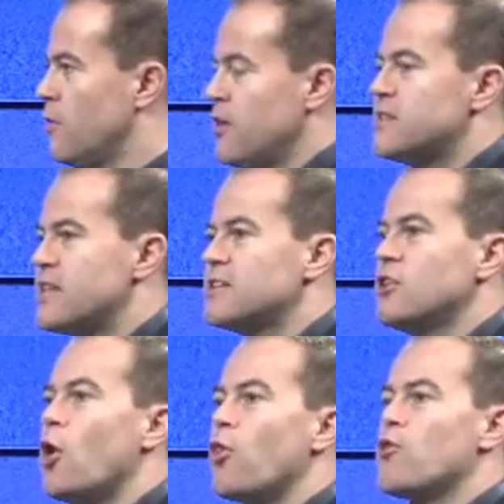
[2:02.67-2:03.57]
These things are
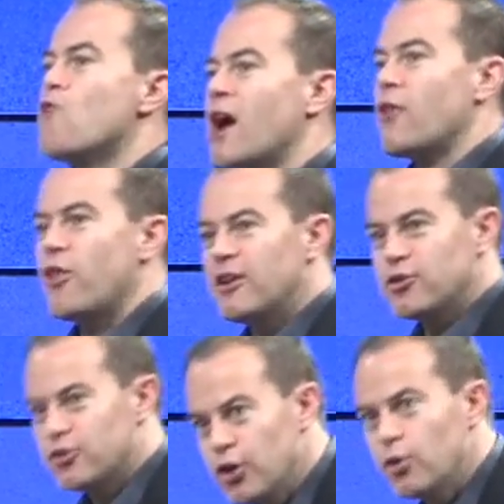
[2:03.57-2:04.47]
not the right thing
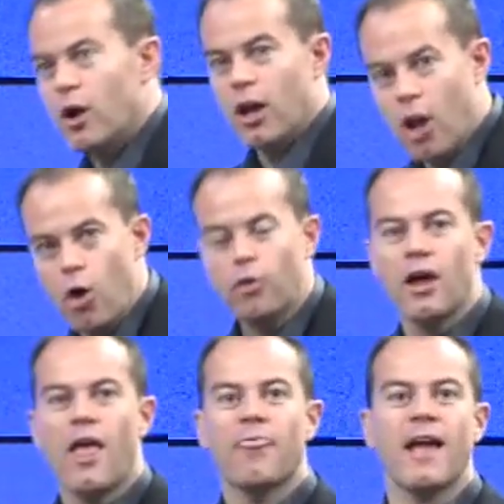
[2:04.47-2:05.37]
to do alone.
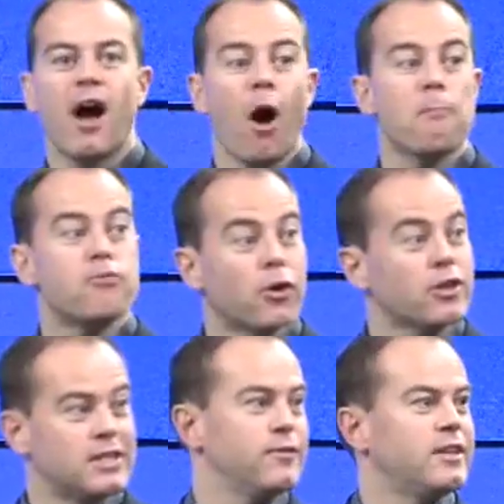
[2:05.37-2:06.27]
They are
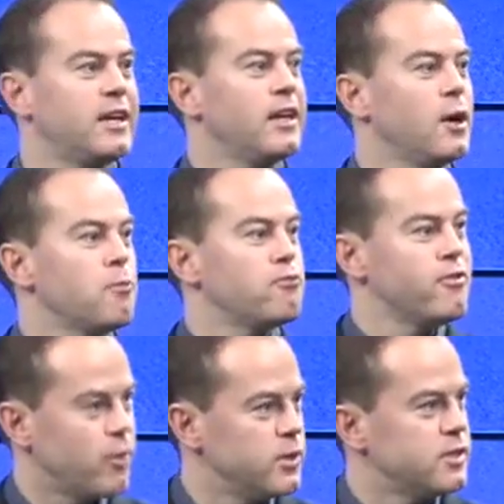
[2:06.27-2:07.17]
productivity
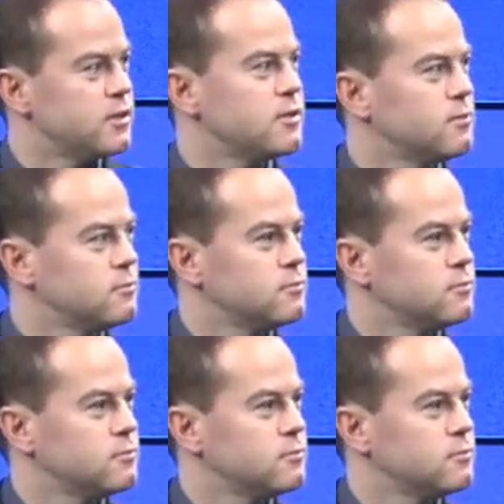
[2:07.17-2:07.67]
prerequisites.